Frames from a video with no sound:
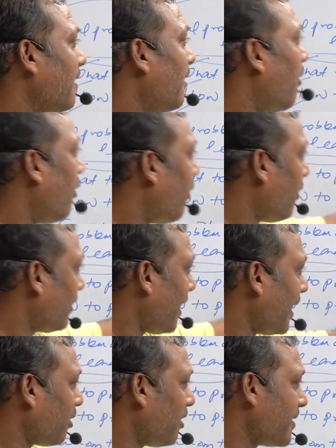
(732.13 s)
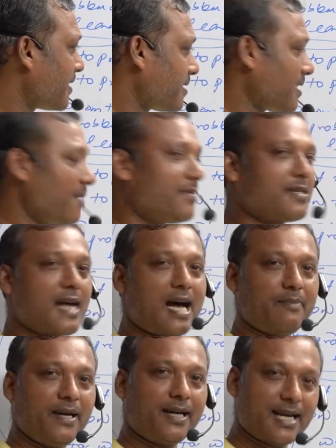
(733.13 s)
all the economic systems are
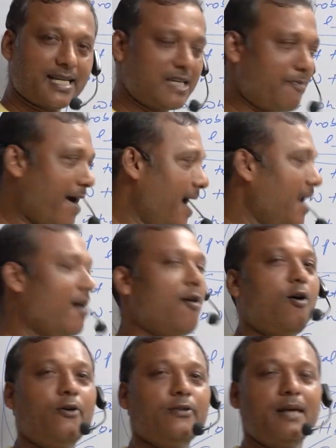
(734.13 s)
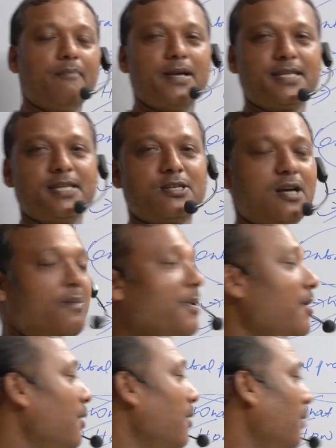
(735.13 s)
being classified on the basis of
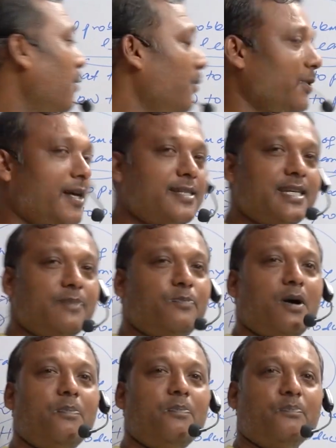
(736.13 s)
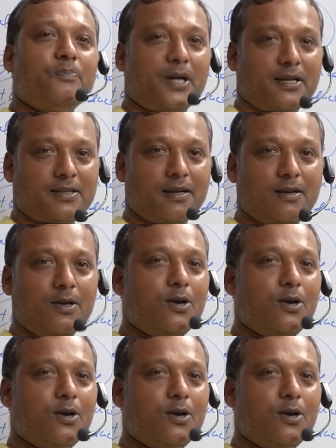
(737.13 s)
ownership of production.